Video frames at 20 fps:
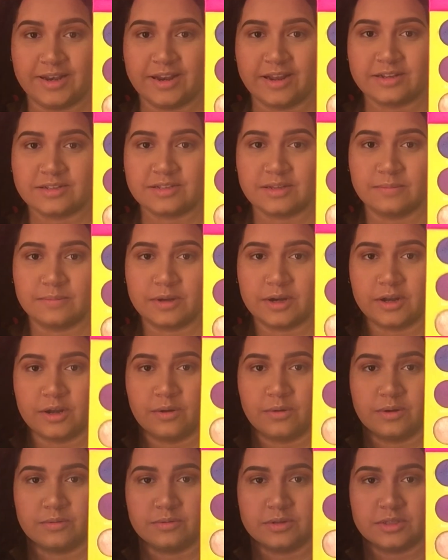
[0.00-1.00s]
Next, I'm going to
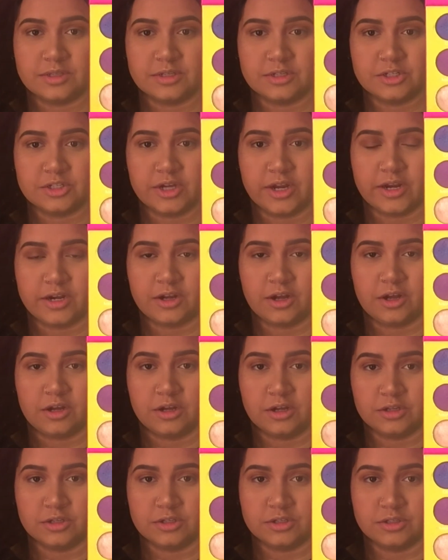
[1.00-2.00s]
go in with this shade
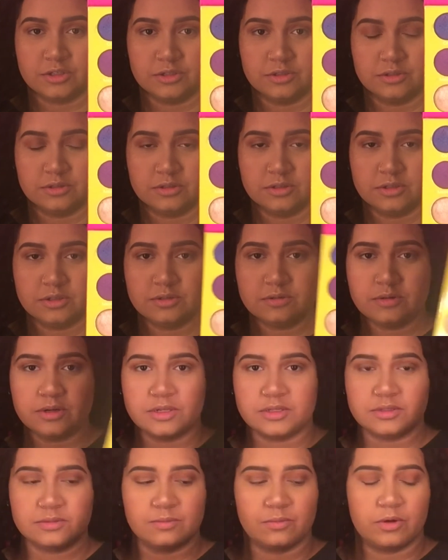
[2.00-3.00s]
called Zulu.
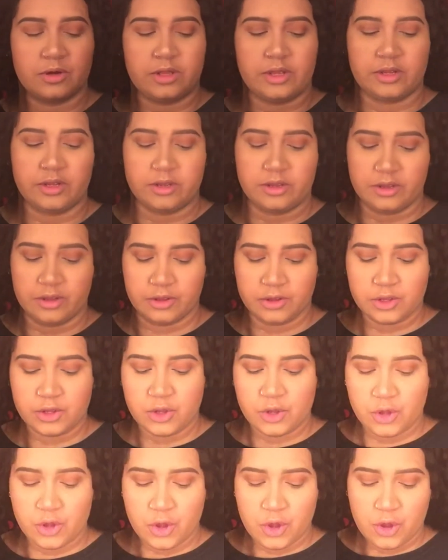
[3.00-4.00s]
It's more like a
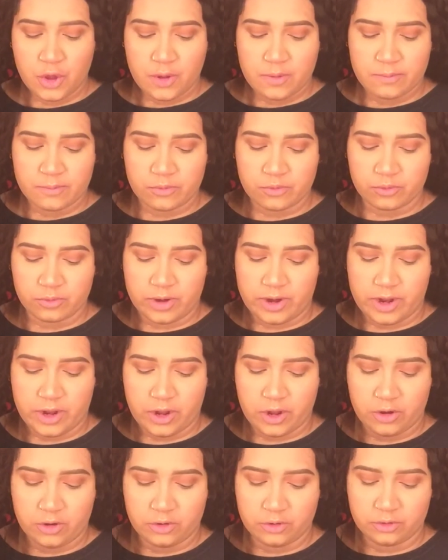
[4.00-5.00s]

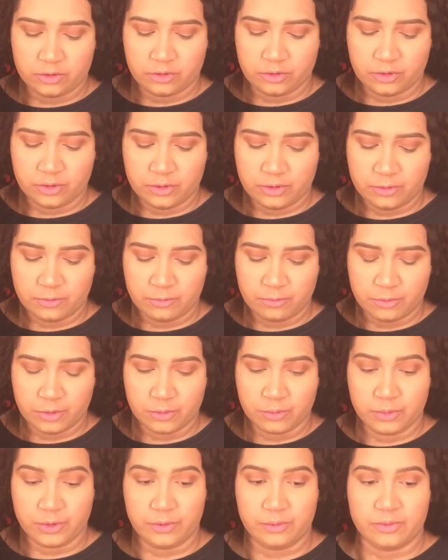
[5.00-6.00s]
brown
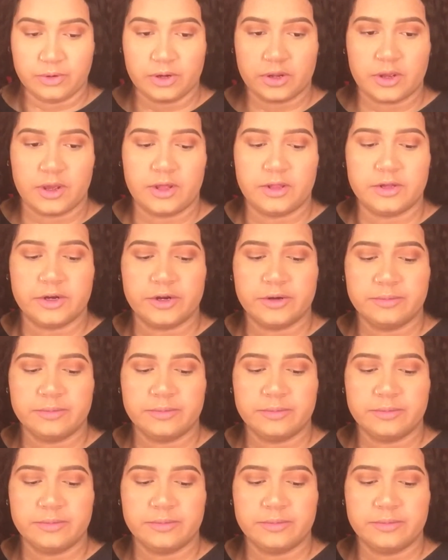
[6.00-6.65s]
maroon color.